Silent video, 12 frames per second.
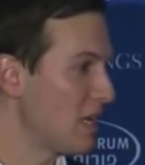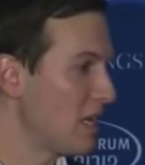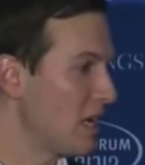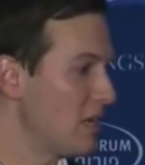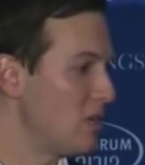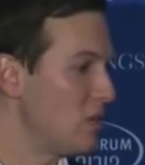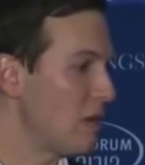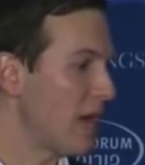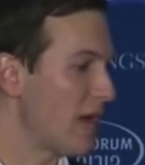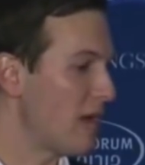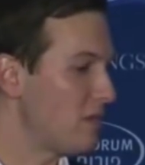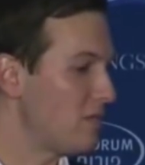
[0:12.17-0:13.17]
You
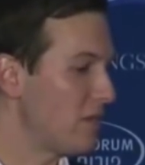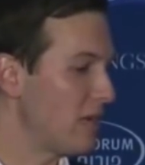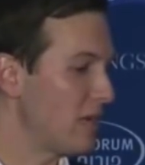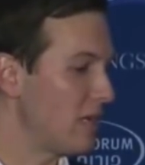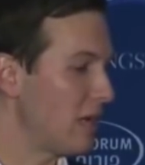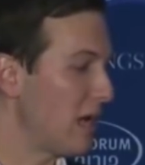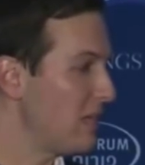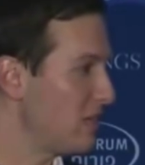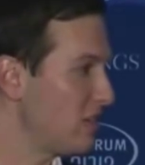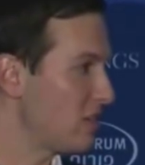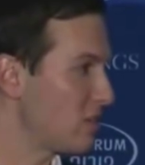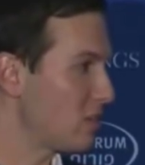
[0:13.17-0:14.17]
have
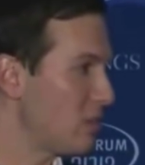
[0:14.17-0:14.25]
ISIS,